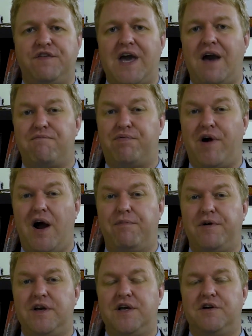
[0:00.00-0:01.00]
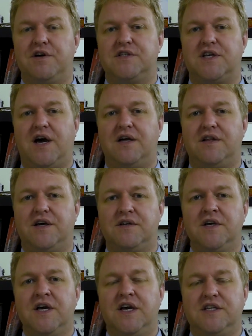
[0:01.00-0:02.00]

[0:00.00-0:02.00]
if you have property here in Thailand.